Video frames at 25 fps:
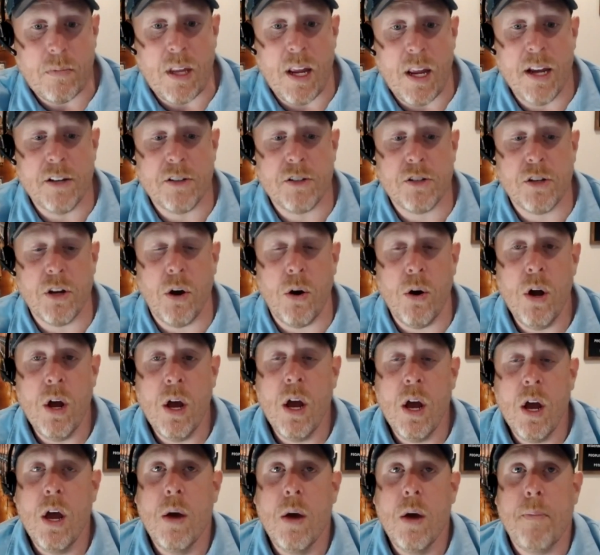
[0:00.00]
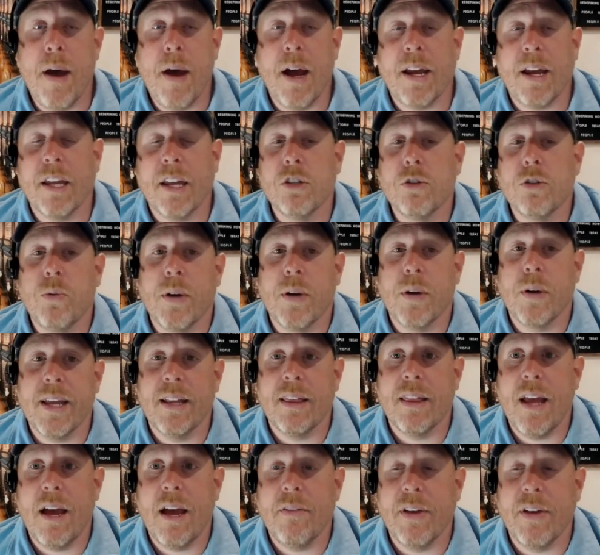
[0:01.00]
And so back in
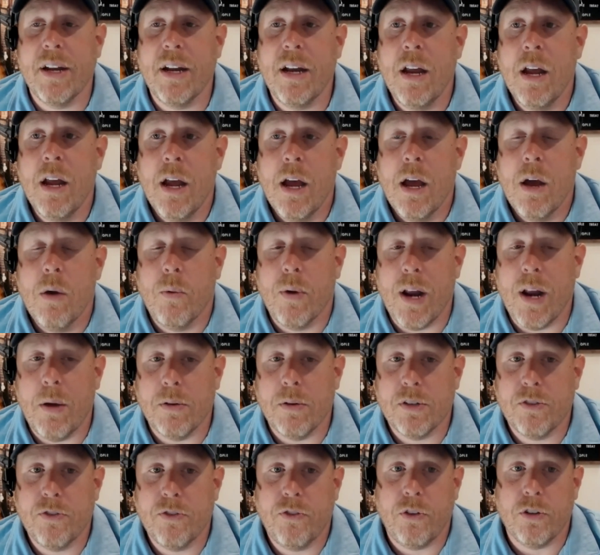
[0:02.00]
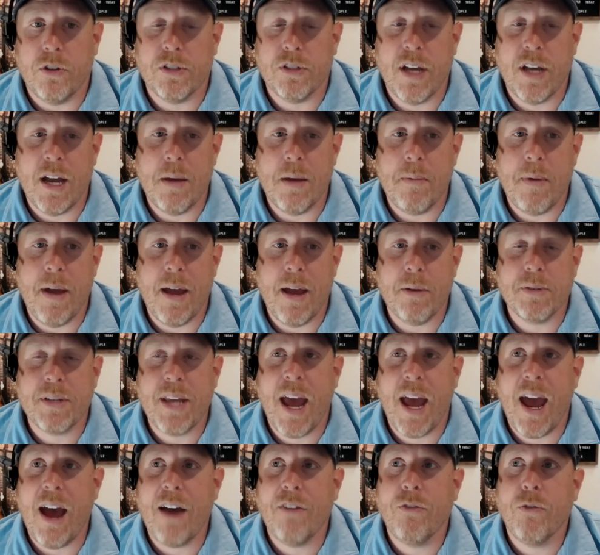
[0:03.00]
2011, when I was full-time, I was
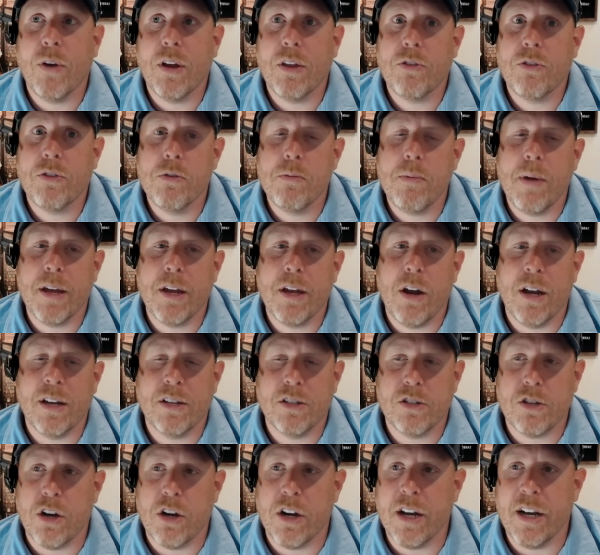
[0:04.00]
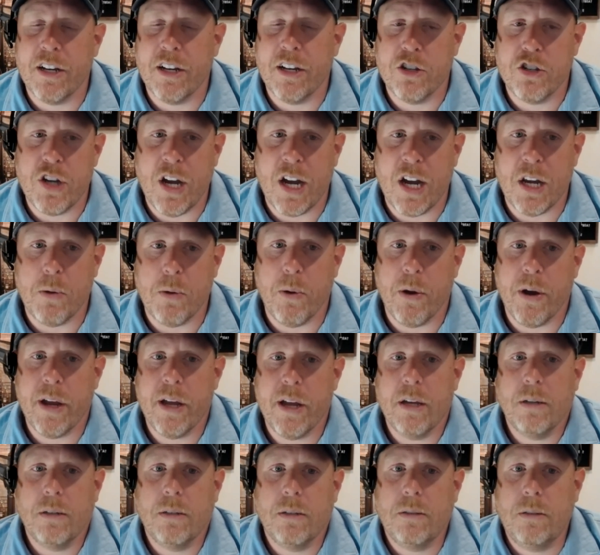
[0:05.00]
halfway through my year. I started in
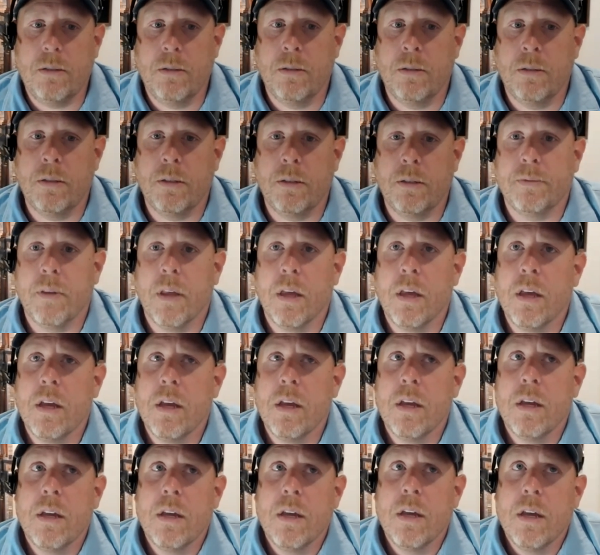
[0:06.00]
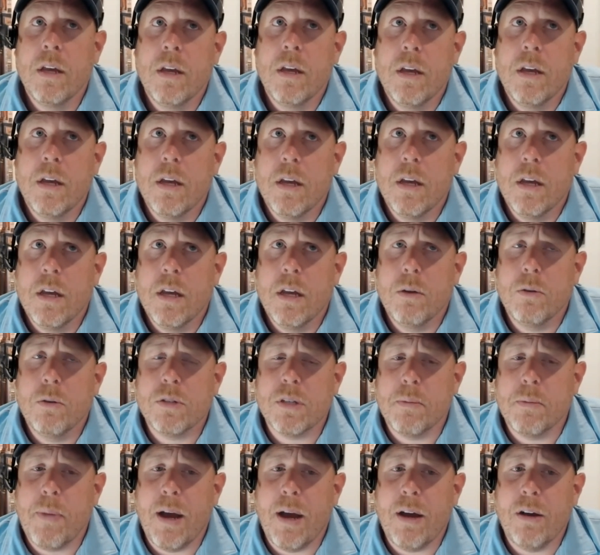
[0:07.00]
January. It
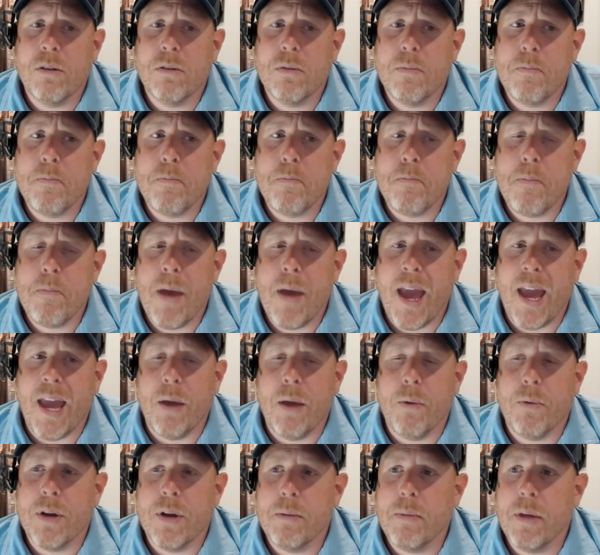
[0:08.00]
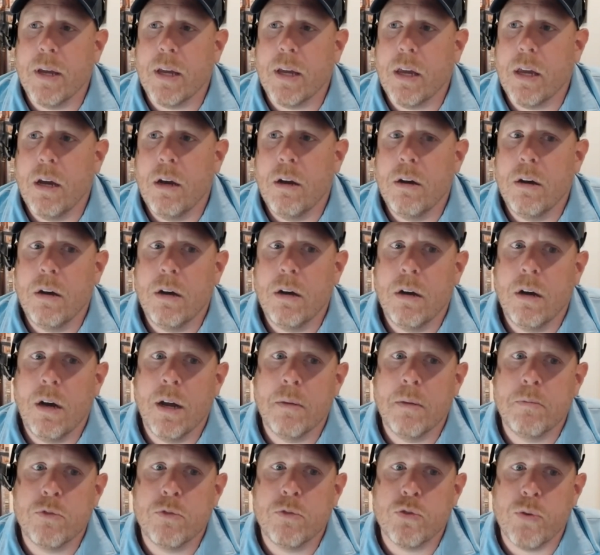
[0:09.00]
was about May when I'm like, oh,
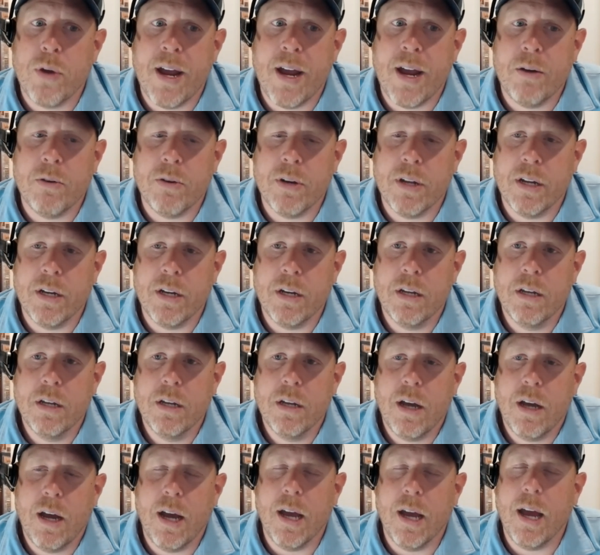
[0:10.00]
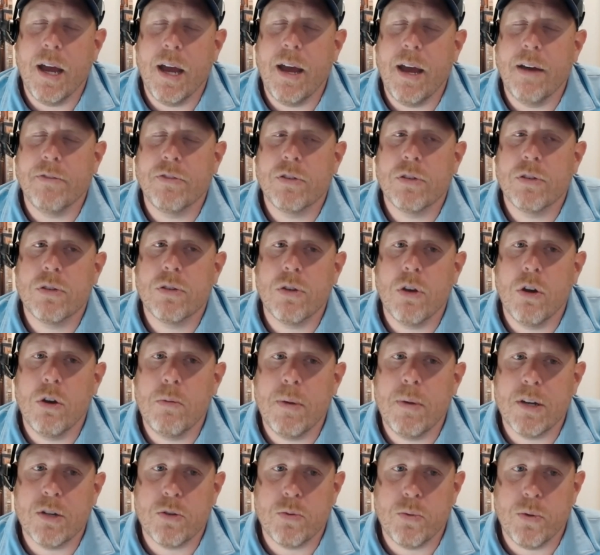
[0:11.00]
I'm drowning. I have so
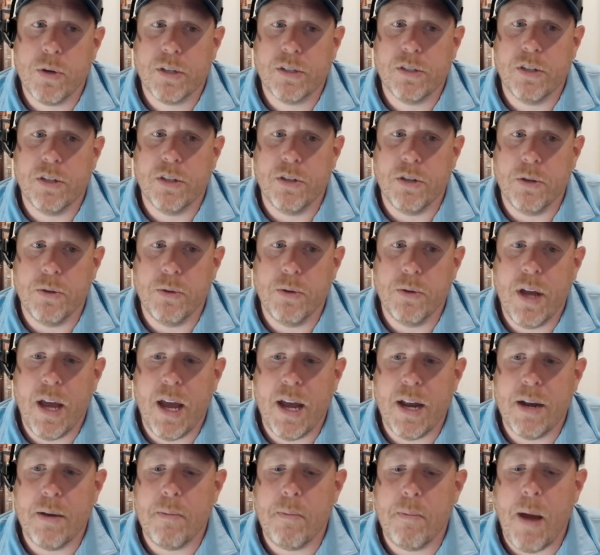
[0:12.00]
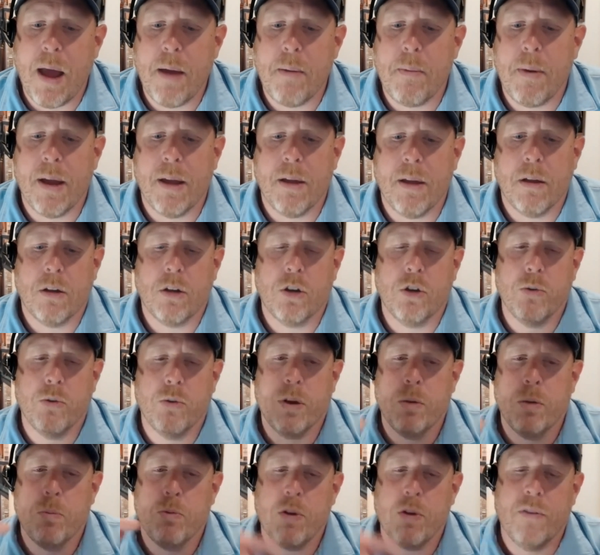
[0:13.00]
much work to do. And my
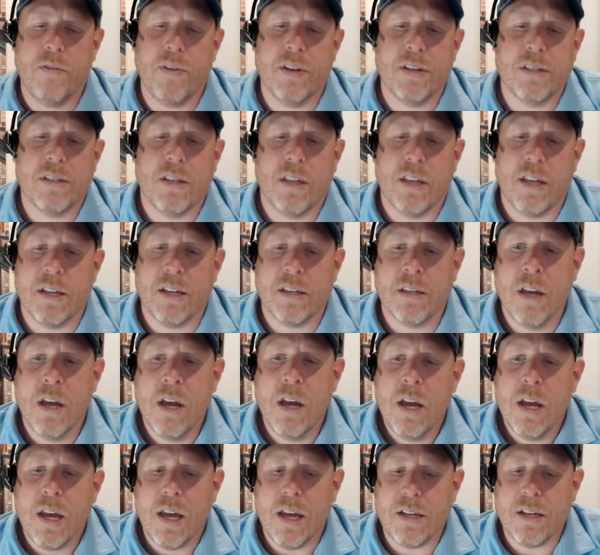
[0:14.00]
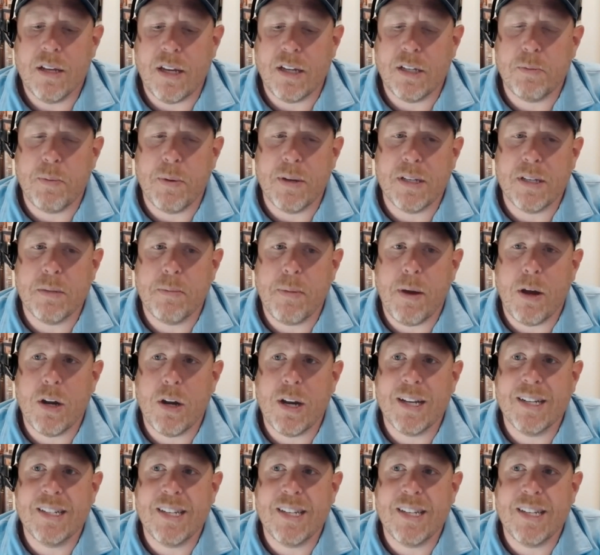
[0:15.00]
career previous to this is I spent about a